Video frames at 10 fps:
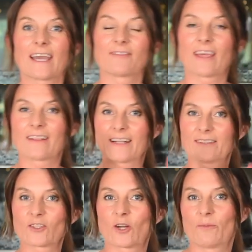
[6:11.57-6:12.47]
and then let
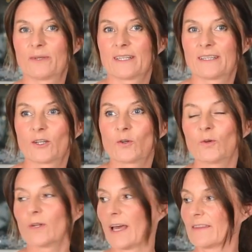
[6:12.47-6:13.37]
it completely
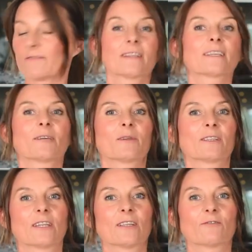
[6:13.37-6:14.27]
cool and even keep it
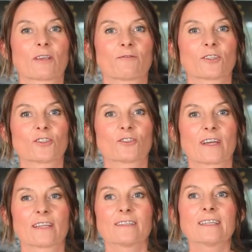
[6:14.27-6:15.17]
in
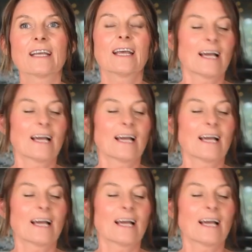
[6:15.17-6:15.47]
refrigerator.